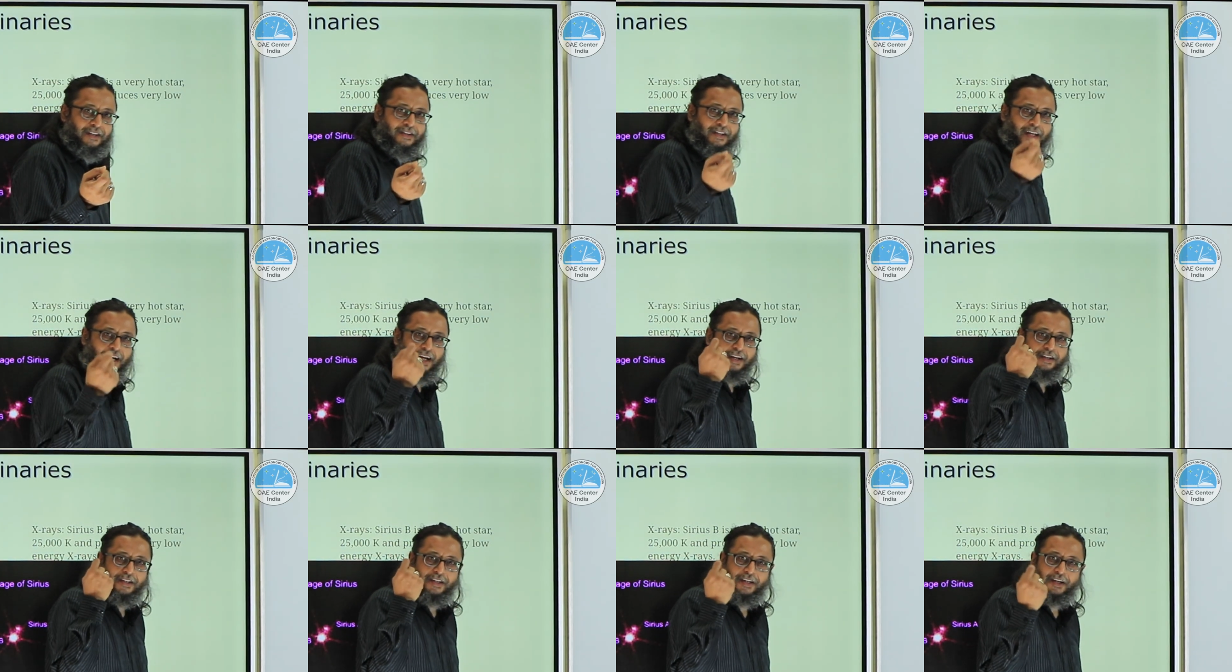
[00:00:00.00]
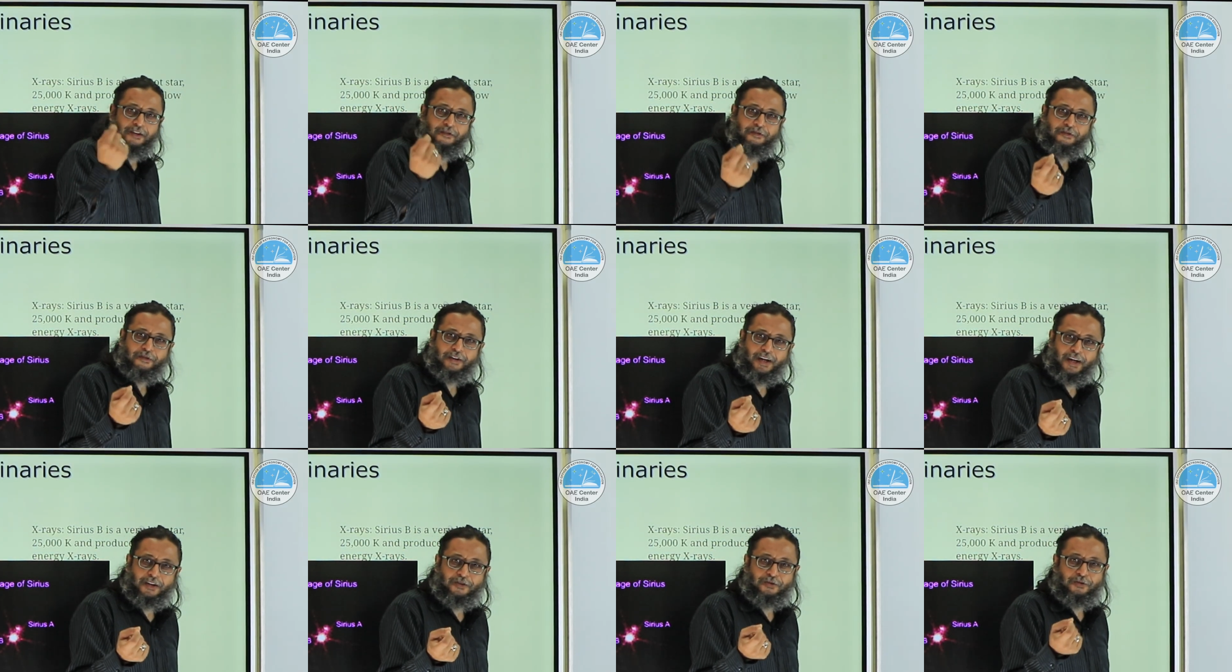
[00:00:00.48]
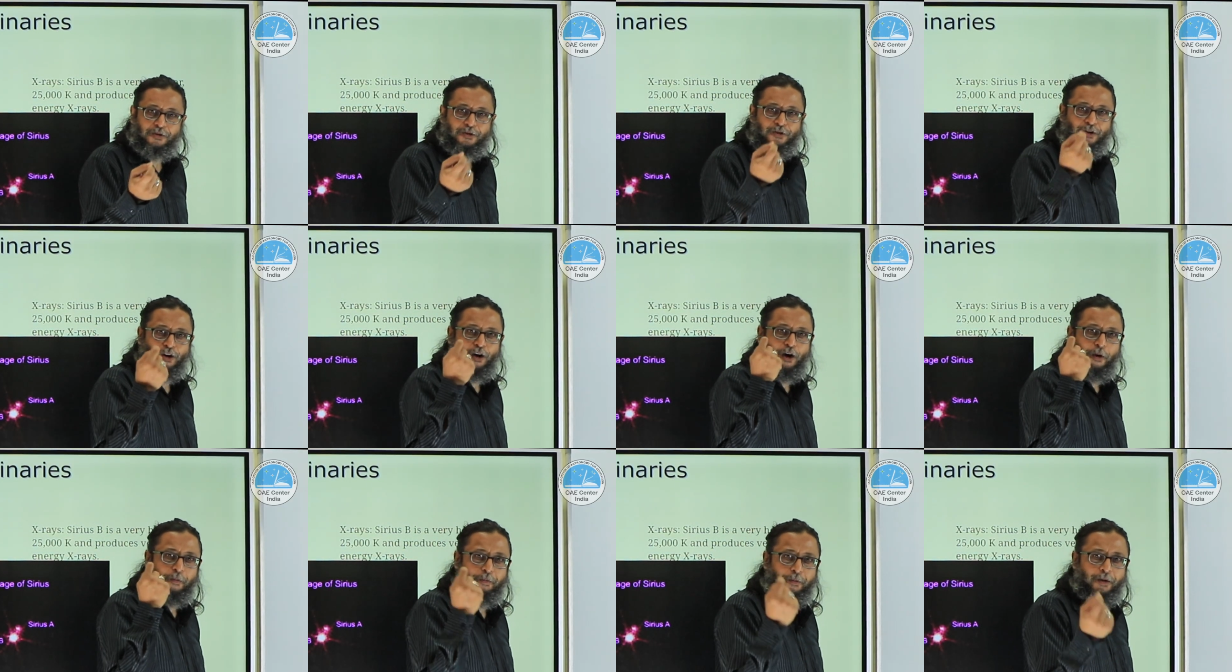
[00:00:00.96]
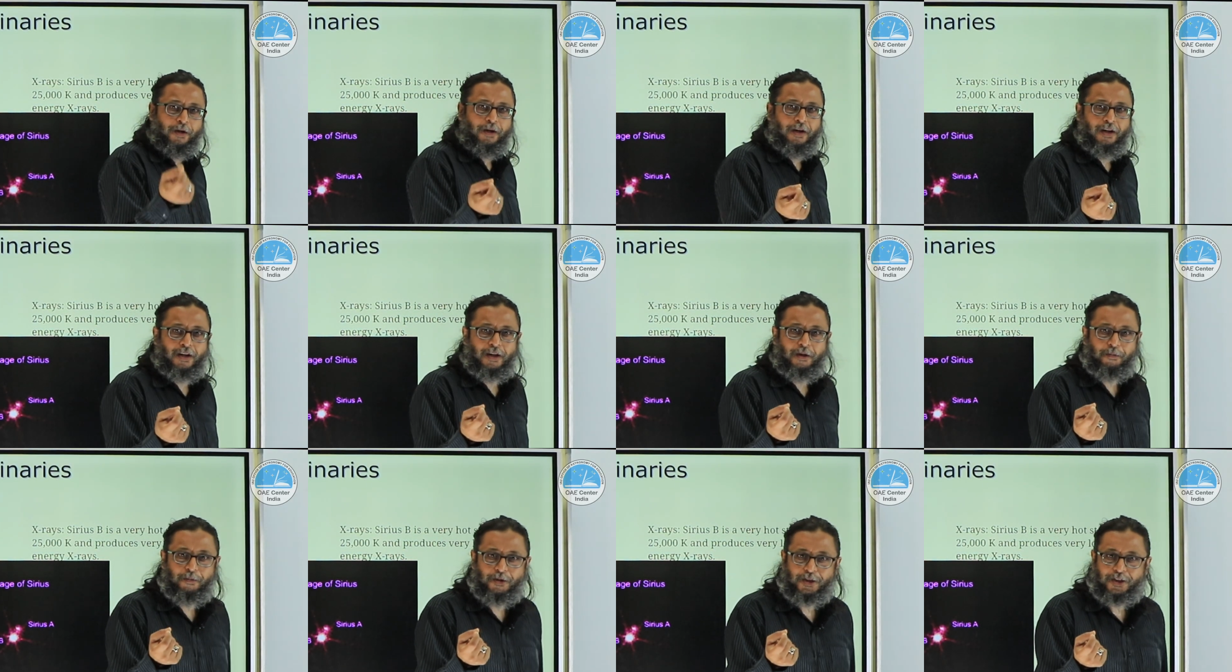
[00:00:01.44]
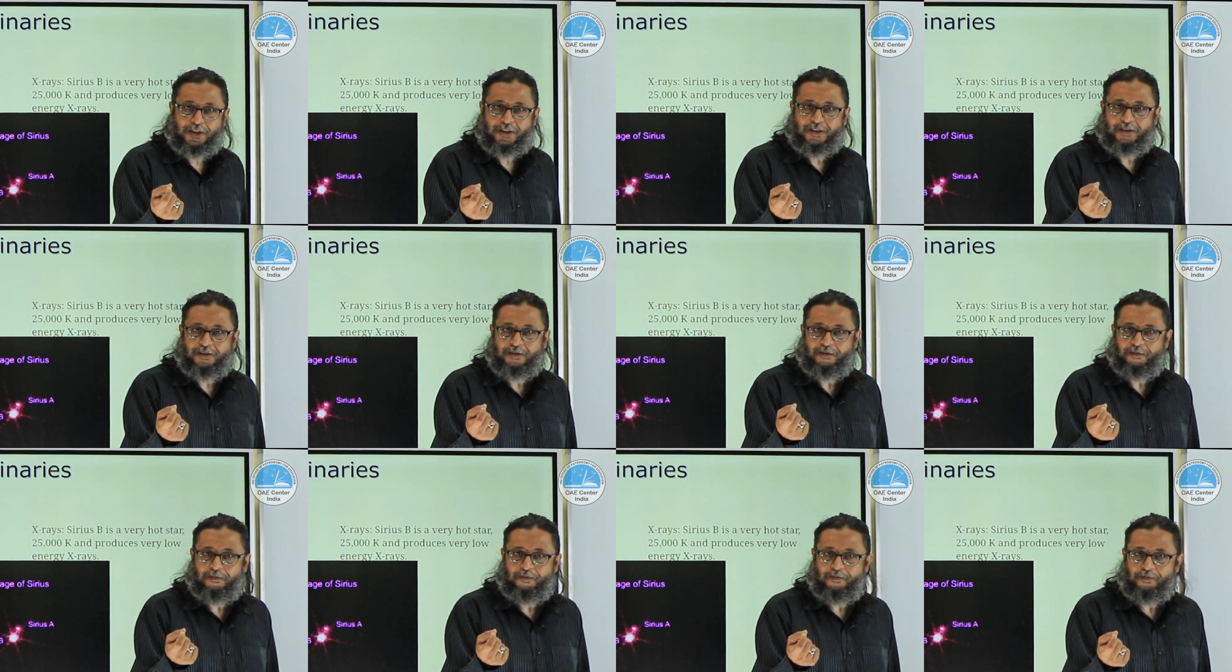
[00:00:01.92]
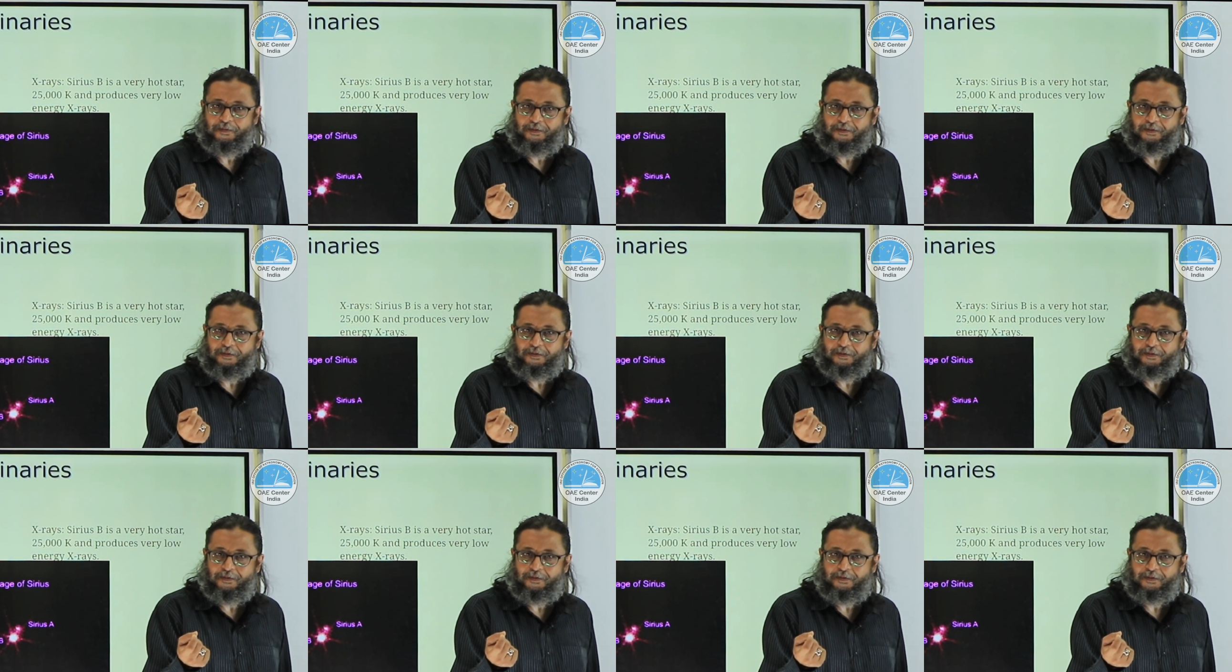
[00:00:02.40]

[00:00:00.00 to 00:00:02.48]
that gives rise to the optical emission